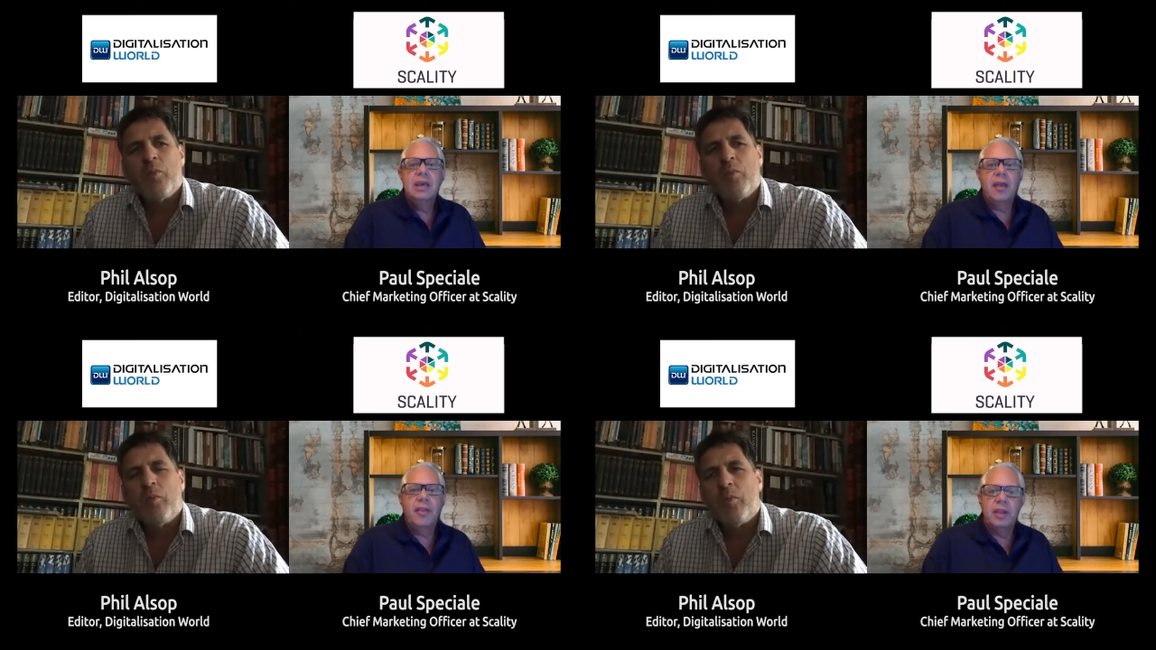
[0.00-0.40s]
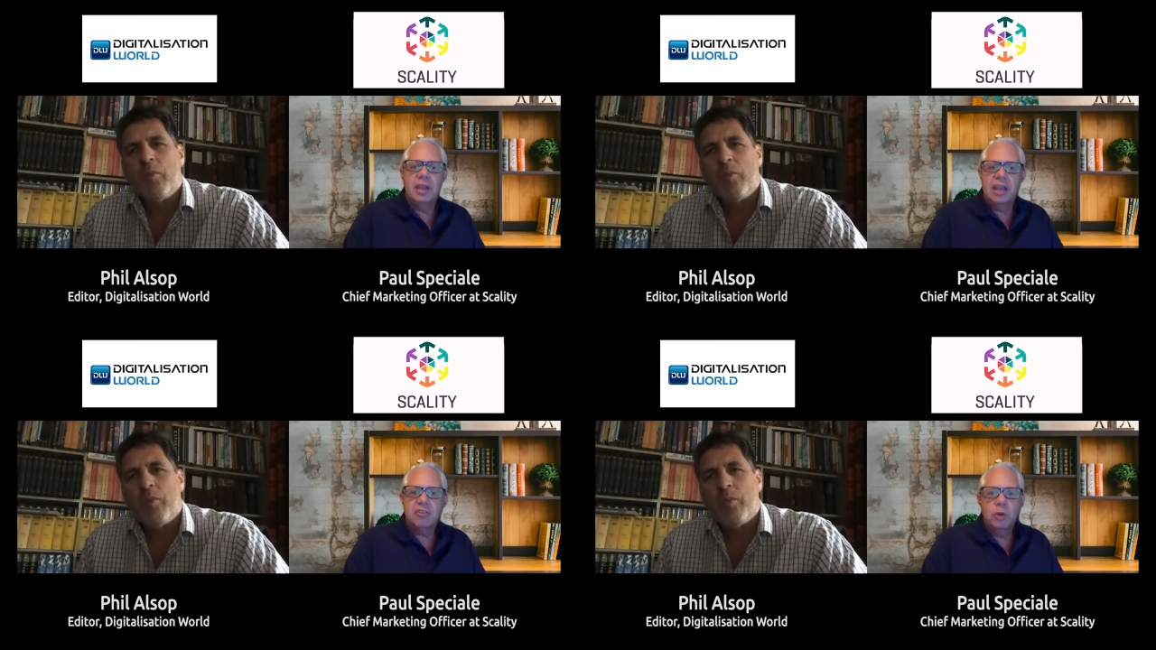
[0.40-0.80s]
Speaker 1: And then the
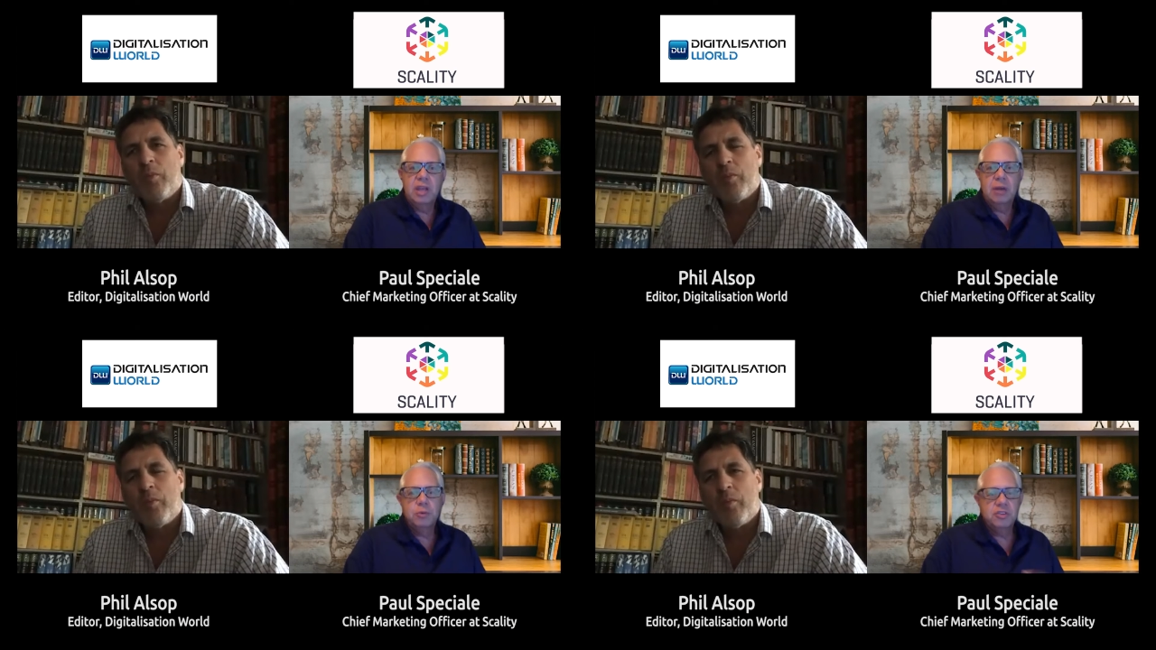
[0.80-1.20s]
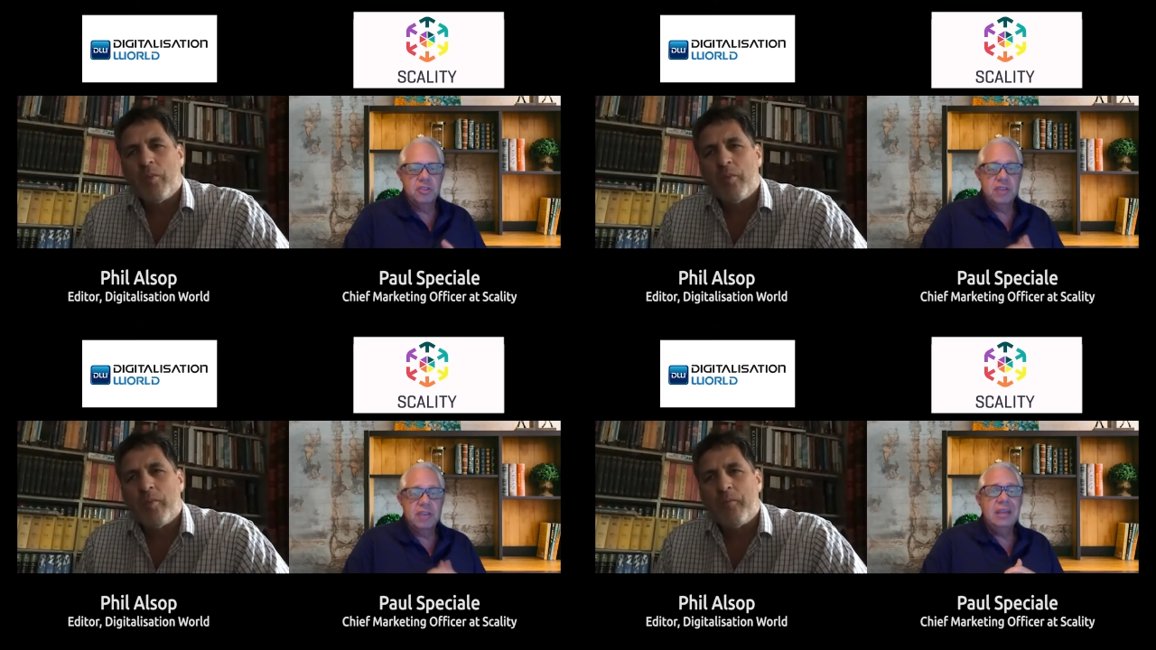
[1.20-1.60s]
next one down was
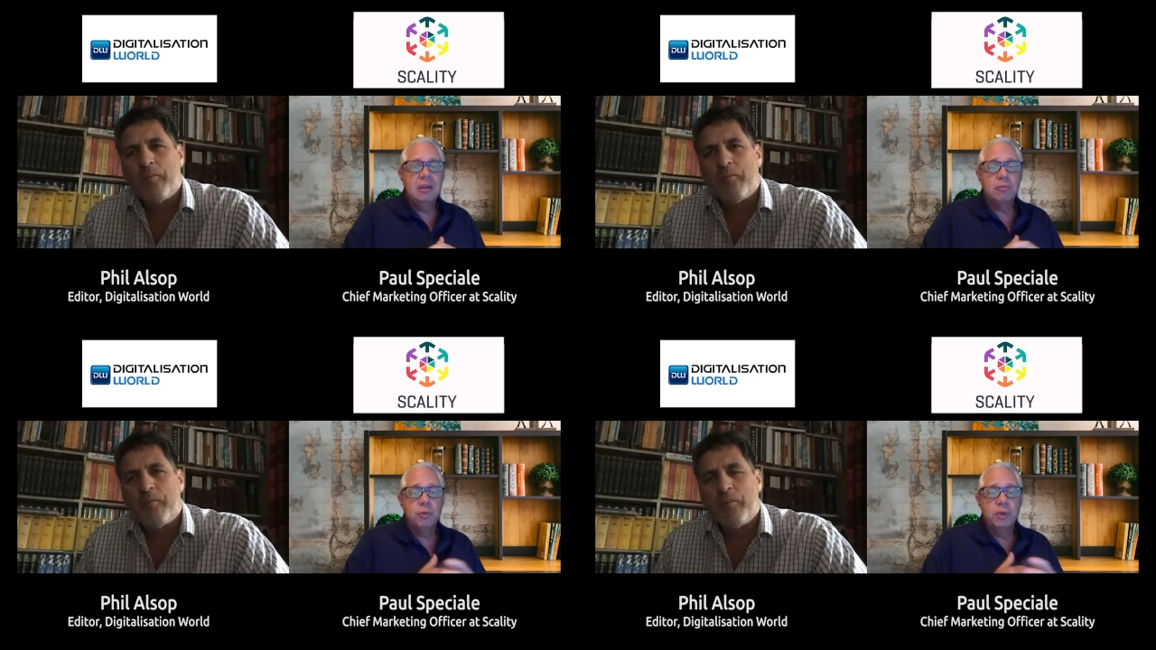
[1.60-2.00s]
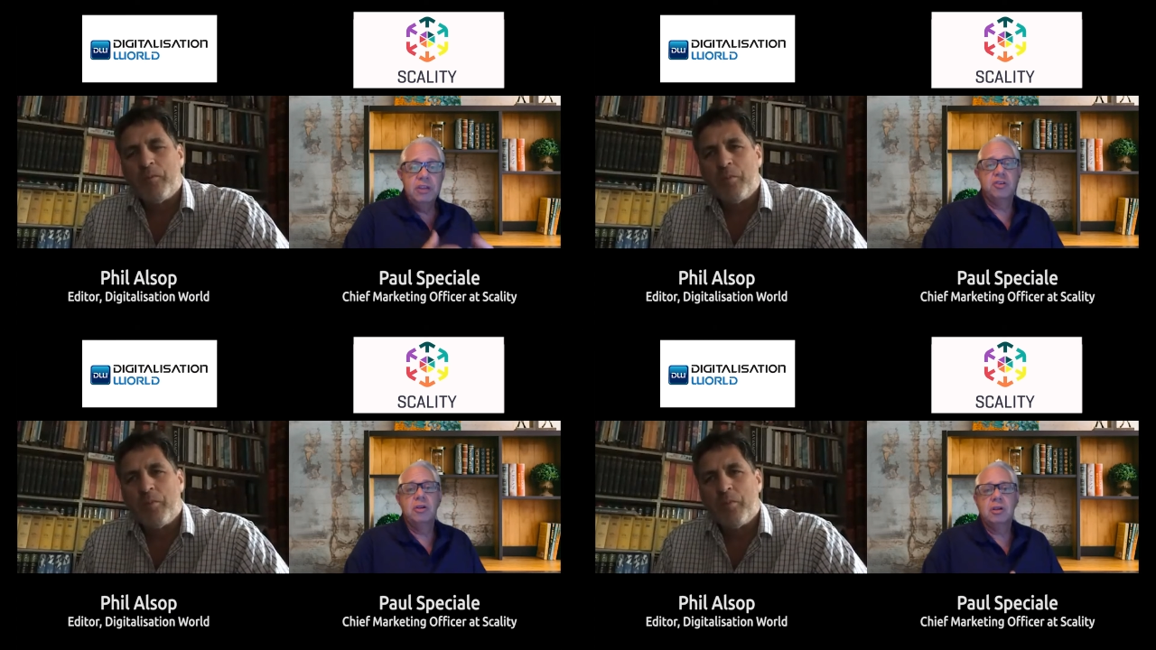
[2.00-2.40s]
this idea of
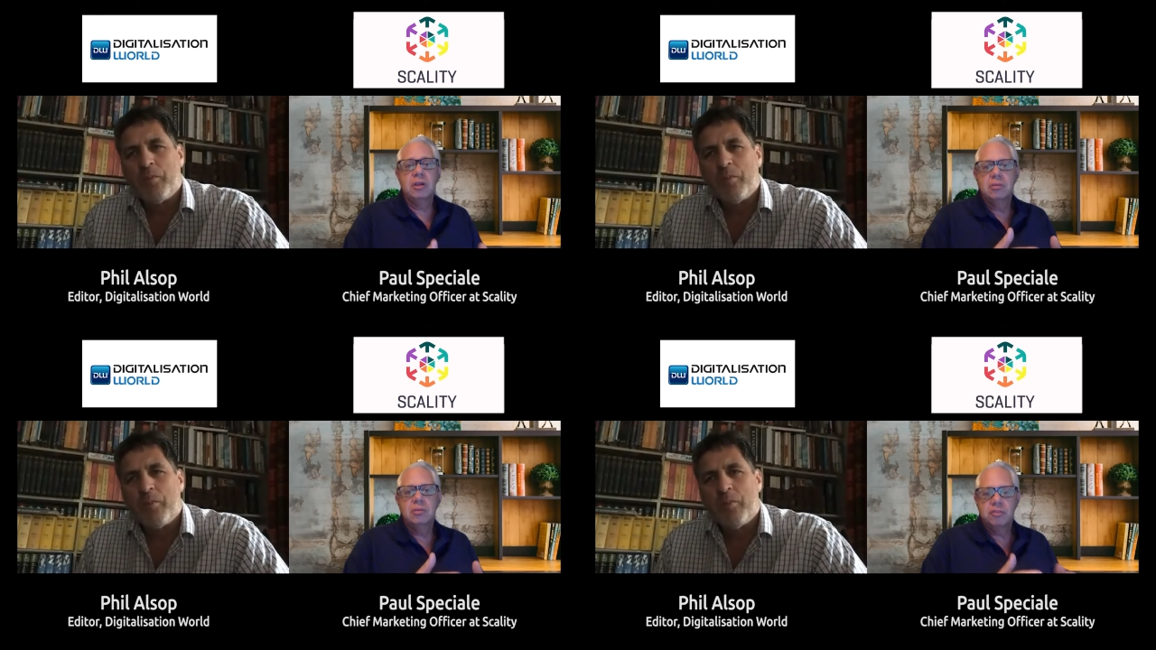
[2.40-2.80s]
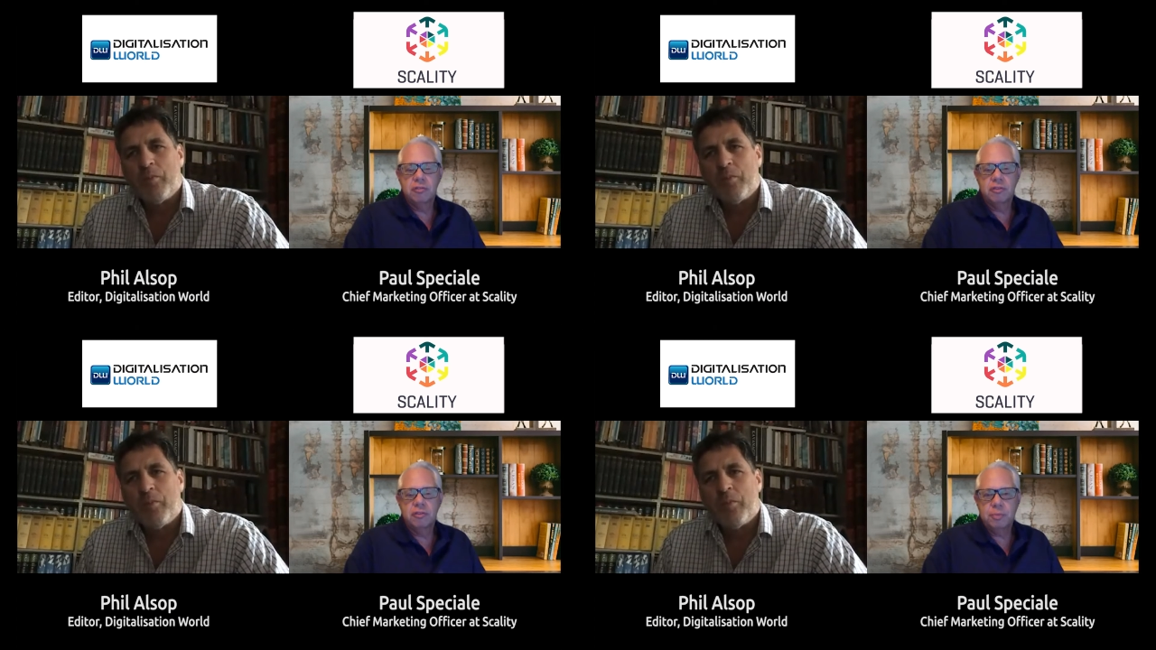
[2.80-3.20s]
regional
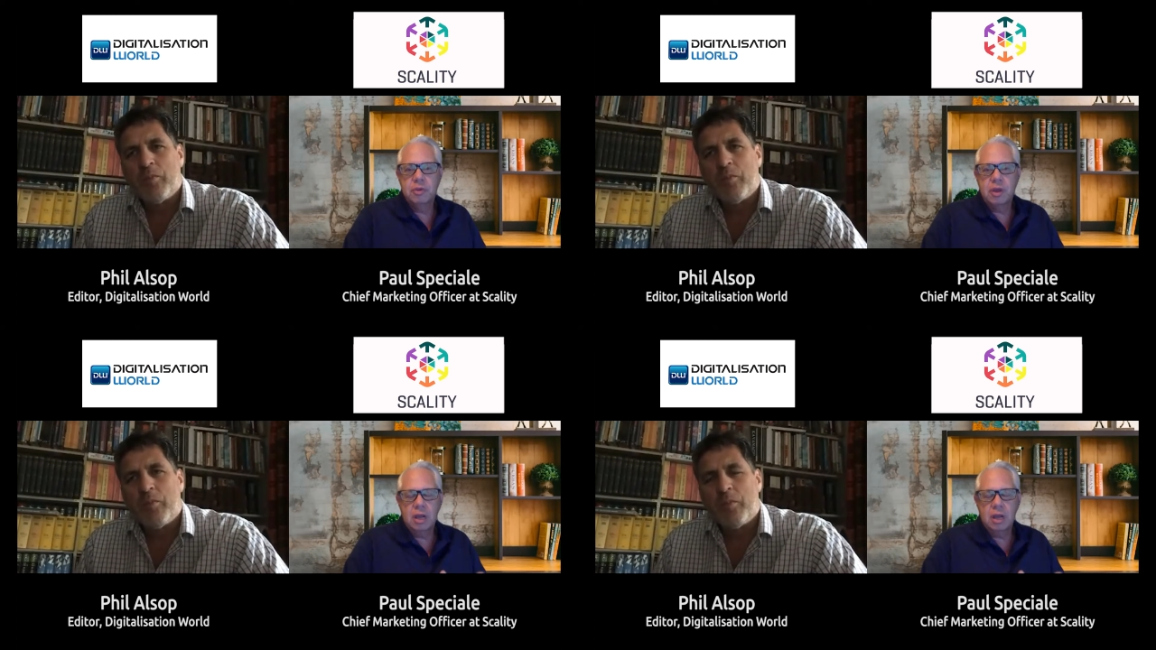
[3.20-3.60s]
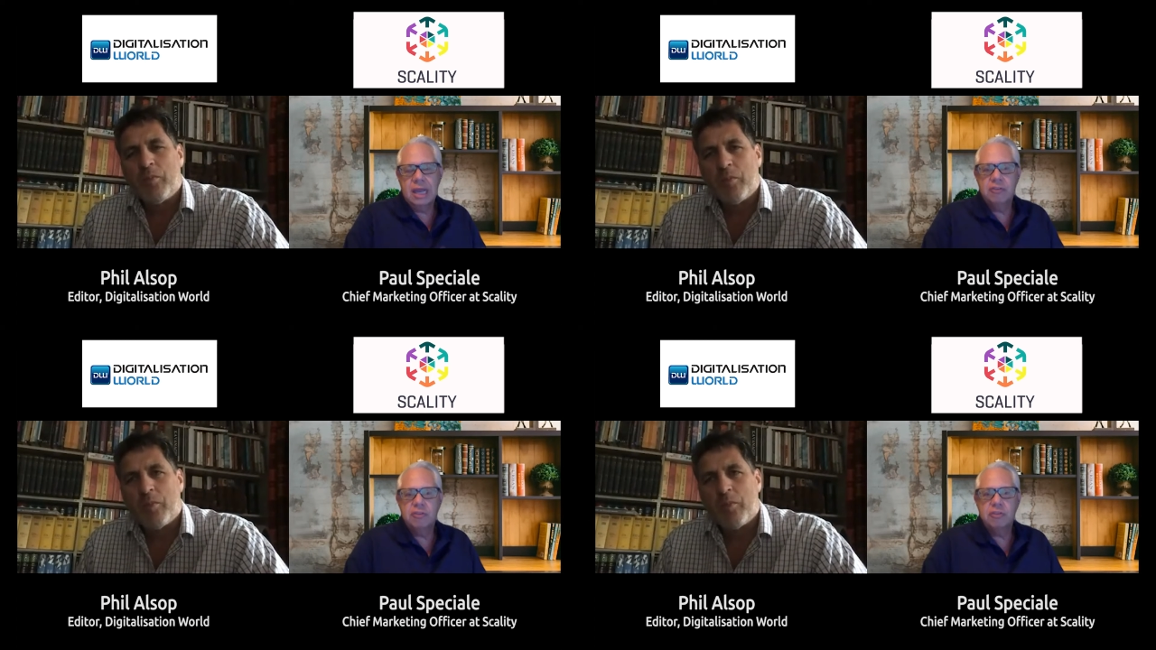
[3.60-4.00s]
service,
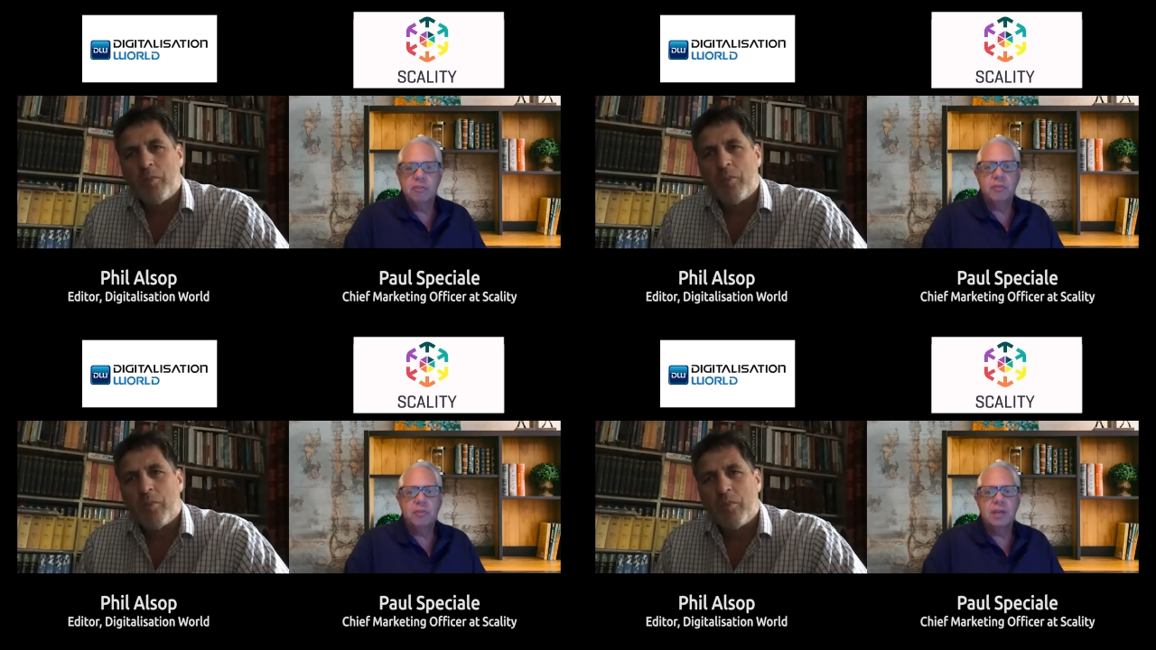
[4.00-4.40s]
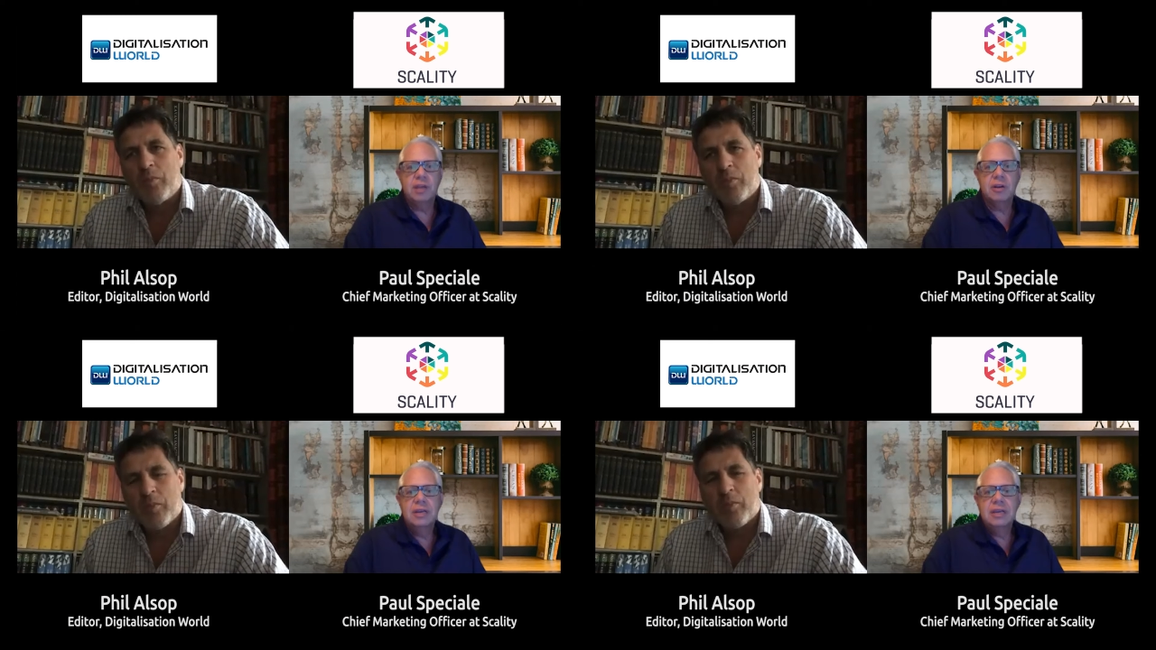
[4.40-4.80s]
cloud service
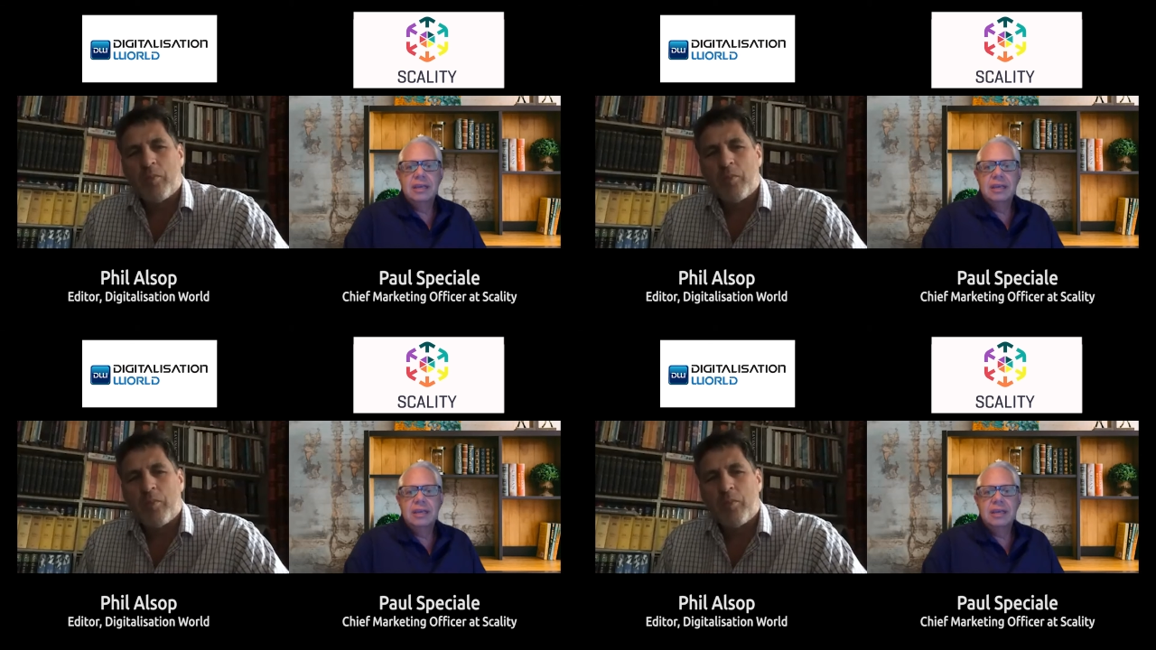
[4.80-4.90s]
provider.